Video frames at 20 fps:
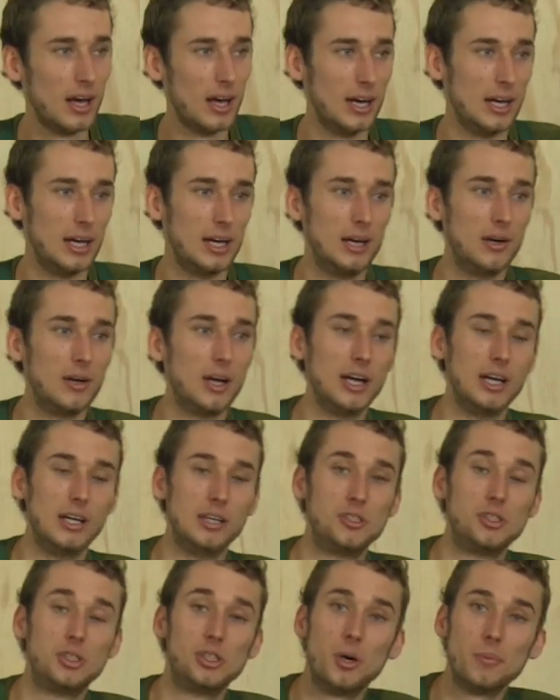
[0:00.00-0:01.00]

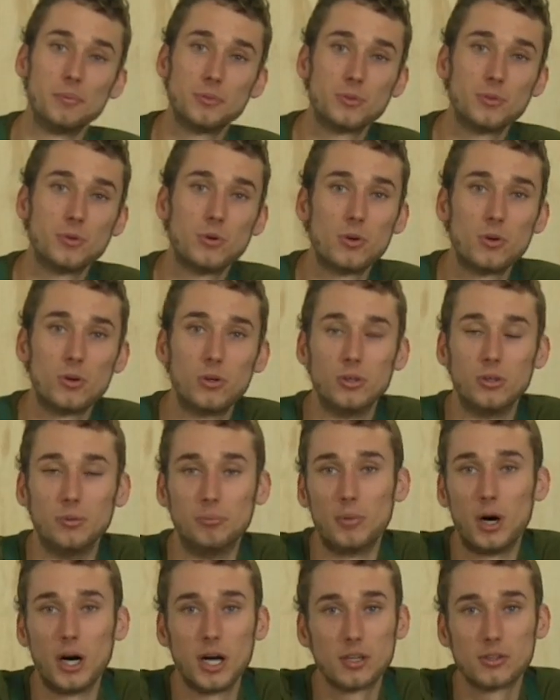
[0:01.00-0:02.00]
a chop saw or a
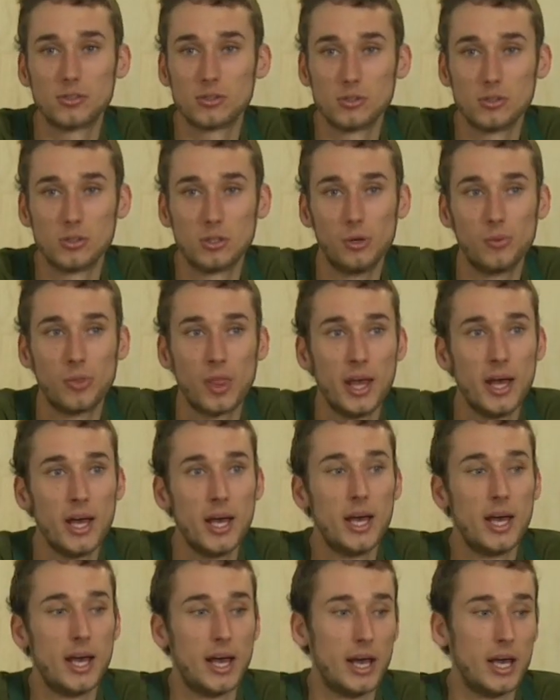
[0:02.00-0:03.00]
miter saw,
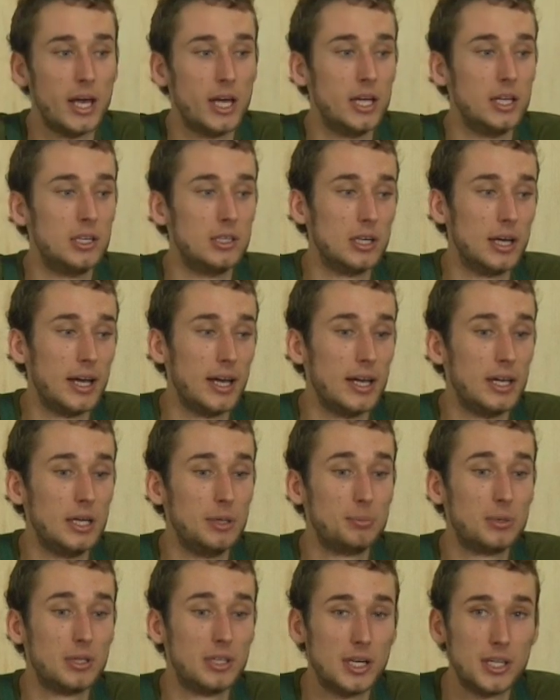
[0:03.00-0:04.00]
and
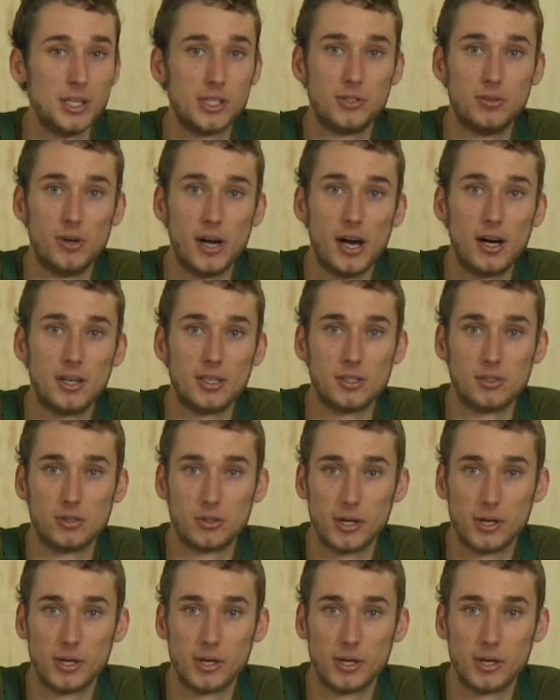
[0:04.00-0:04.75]
a plunge router.